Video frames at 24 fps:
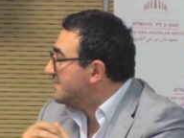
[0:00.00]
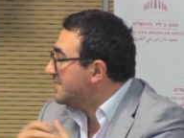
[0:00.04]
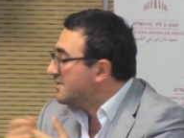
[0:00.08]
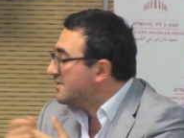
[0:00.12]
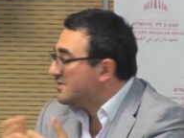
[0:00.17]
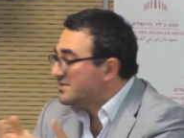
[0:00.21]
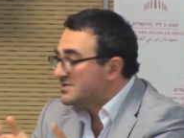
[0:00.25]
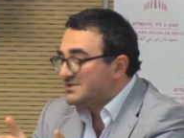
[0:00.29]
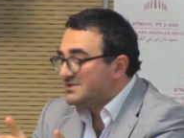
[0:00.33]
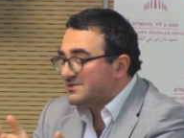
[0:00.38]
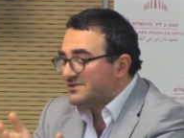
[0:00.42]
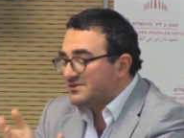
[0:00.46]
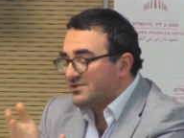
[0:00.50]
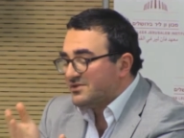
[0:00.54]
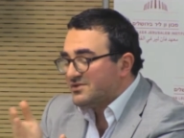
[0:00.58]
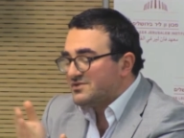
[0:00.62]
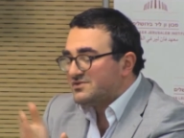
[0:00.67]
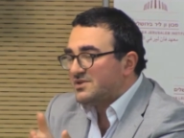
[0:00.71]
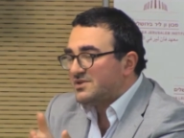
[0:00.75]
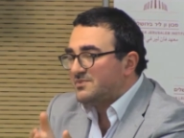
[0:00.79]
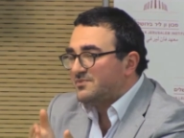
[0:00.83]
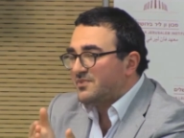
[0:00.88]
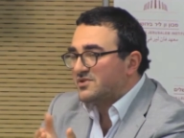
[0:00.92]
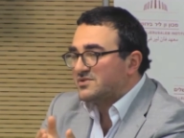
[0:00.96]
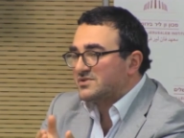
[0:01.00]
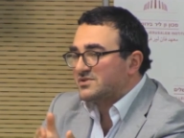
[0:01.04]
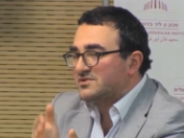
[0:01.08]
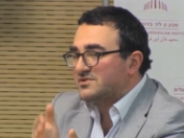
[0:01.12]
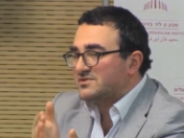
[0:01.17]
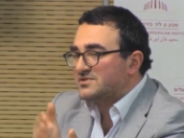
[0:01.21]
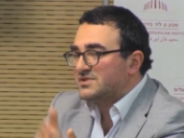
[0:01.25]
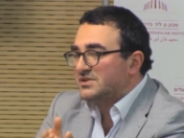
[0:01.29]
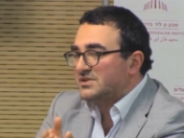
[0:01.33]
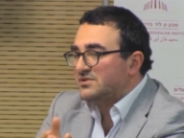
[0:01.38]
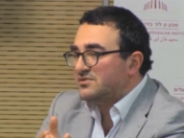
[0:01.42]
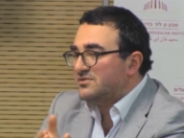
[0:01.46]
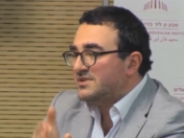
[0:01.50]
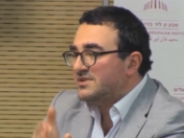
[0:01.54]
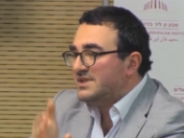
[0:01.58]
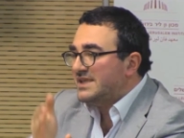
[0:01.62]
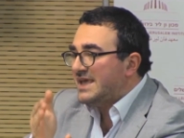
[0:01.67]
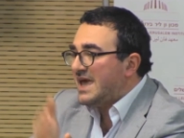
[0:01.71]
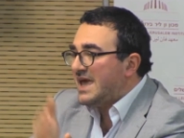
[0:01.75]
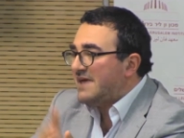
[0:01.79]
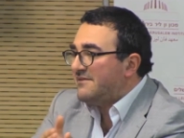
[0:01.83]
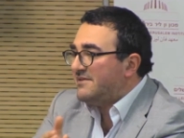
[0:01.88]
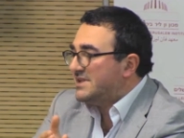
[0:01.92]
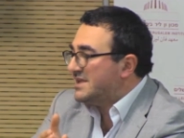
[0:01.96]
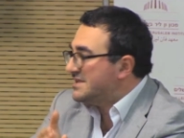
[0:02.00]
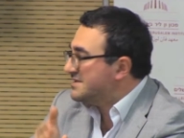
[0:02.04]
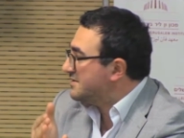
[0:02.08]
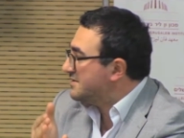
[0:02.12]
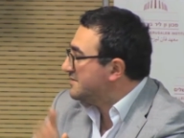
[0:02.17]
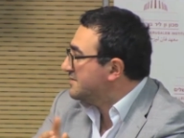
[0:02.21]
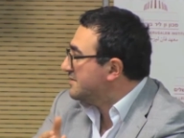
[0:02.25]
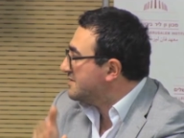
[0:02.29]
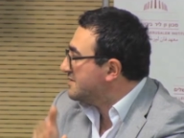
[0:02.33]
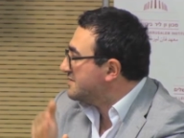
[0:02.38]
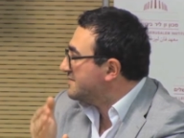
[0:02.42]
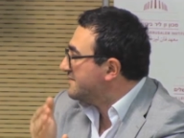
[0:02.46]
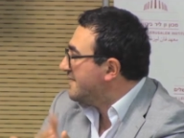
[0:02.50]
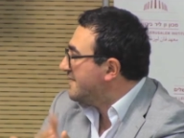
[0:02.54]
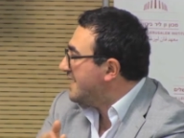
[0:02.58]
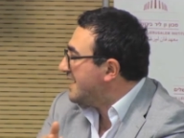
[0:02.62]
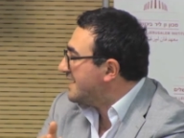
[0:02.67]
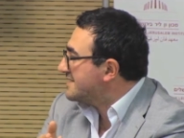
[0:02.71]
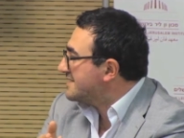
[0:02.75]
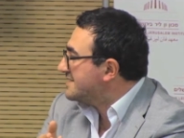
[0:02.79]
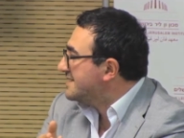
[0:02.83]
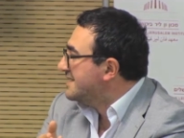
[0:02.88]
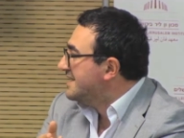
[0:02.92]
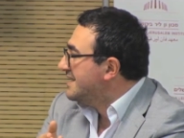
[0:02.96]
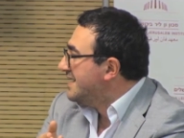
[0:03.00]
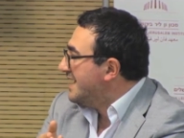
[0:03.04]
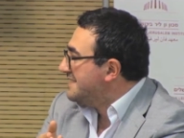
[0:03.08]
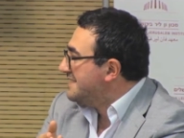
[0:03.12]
because those reports constitute the evidence on those facts,